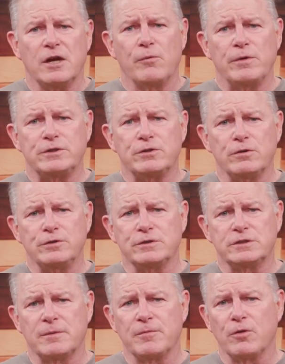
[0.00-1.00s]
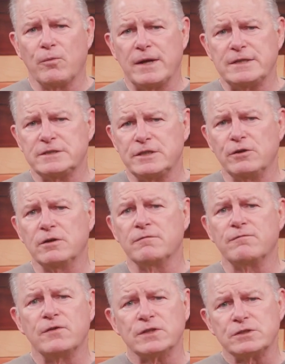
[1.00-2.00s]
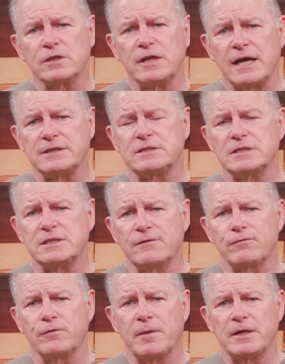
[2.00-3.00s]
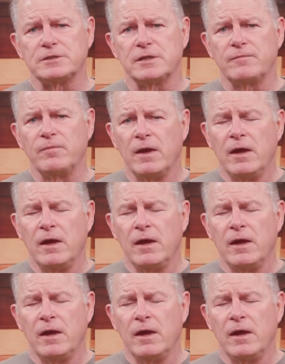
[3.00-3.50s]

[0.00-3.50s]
We showed you some of the ways that you can visualize this information.